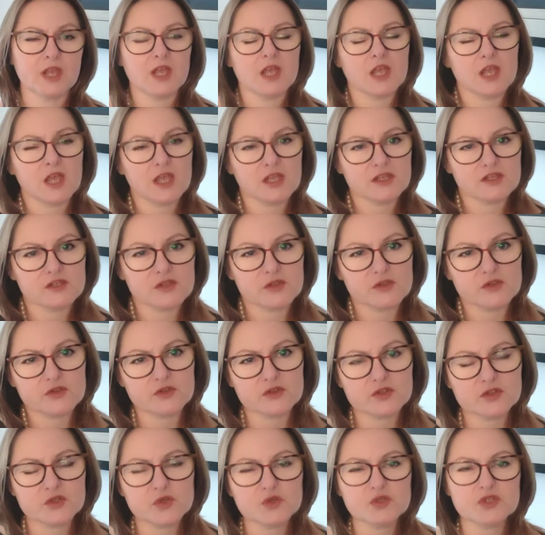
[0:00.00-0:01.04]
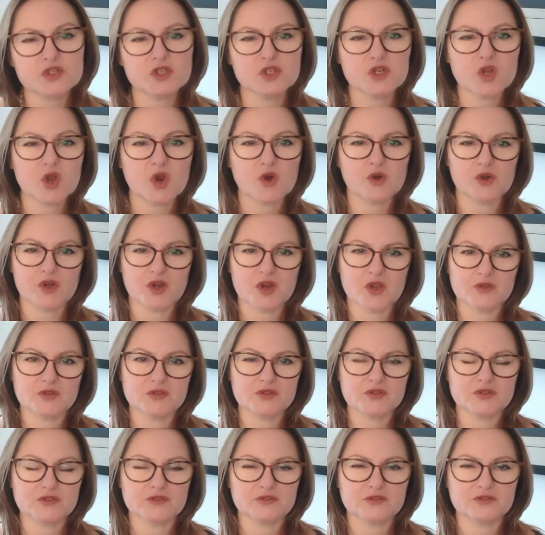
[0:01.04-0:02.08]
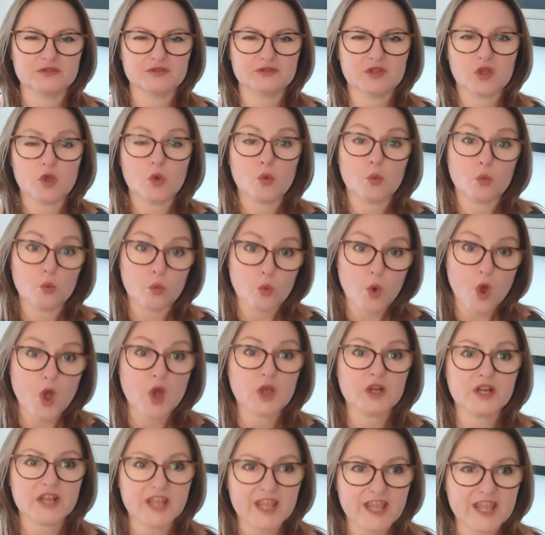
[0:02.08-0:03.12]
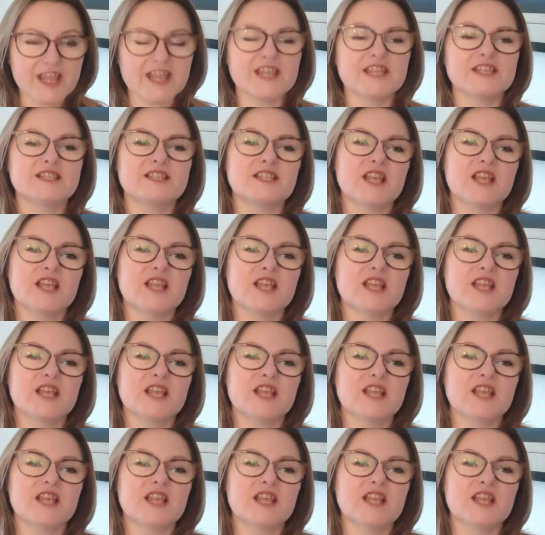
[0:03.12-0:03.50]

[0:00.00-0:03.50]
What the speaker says: So there are two scenarios. One is